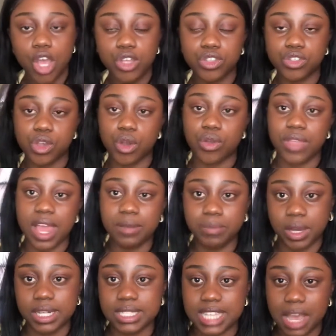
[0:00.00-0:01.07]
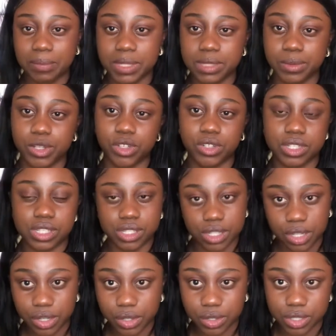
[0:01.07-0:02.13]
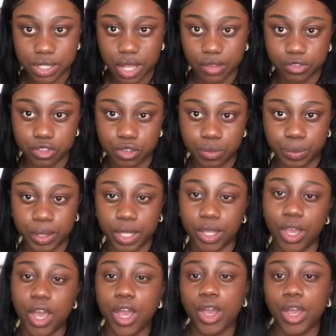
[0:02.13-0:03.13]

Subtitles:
So that body type is when you consider yourself to be